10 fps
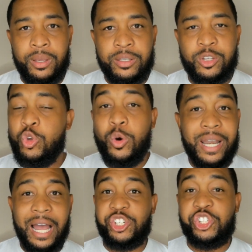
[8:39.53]
So you are
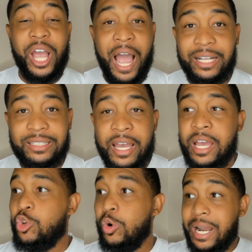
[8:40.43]
not shocked.
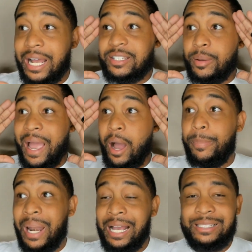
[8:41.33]
You are not somehow
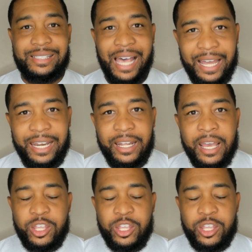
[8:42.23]
blindsided.